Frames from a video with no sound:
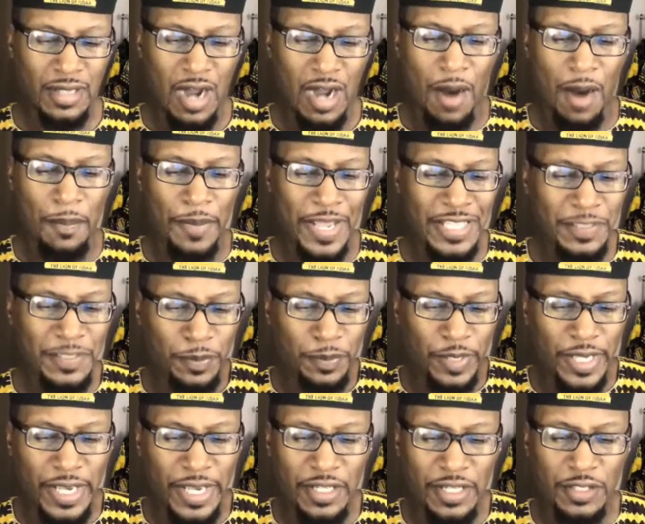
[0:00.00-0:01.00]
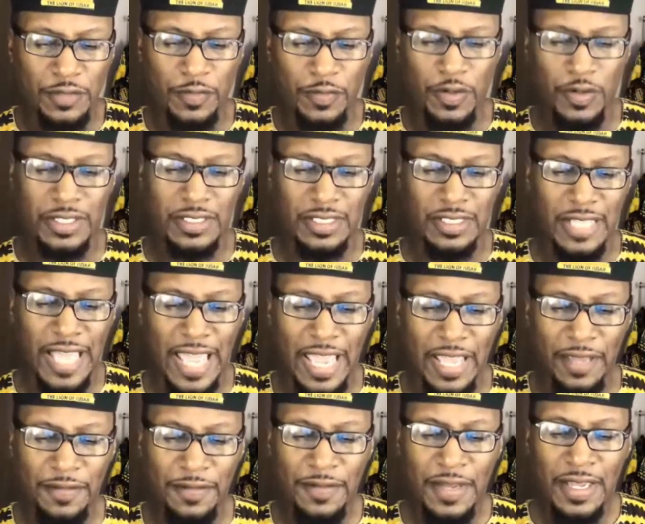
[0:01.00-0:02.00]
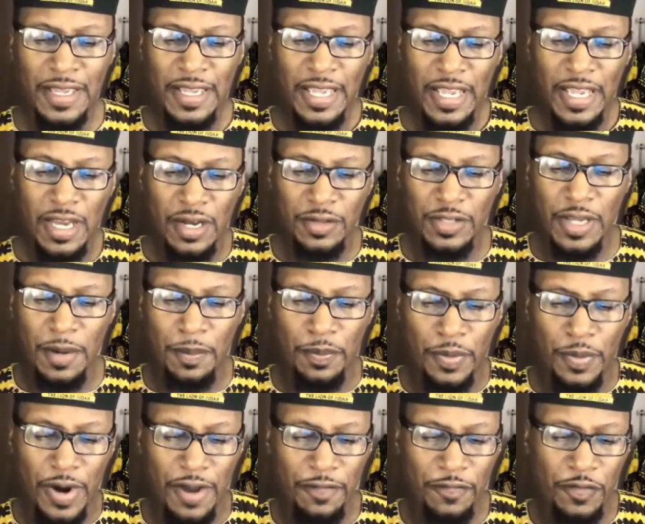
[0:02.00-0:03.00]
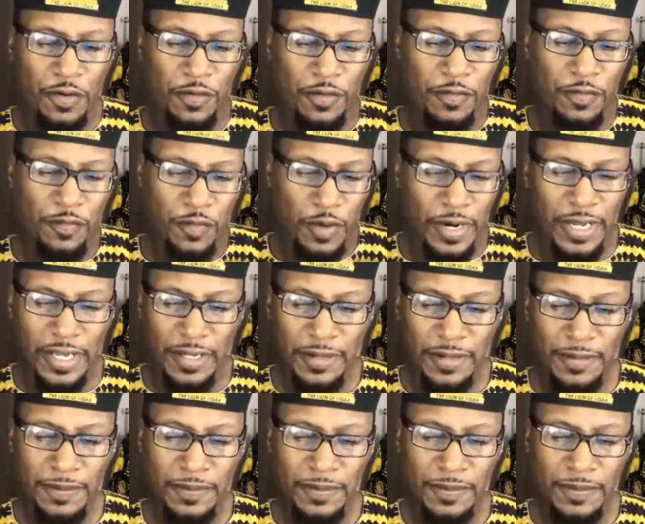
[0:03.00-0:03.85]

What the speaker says: Our best pleaders for the slave held their breath for free